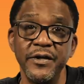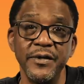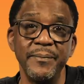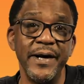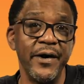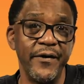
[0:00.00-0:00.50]
here
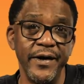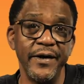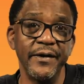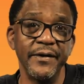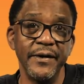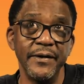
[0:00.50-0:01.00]
in the Bay
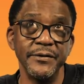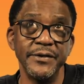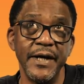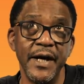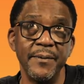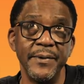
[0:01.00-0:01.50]
Area, it
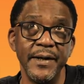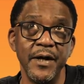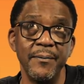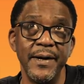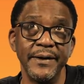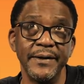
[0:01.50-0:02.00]
was
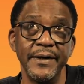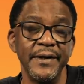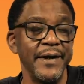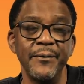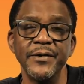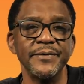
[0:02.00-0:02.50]
KMEL back then,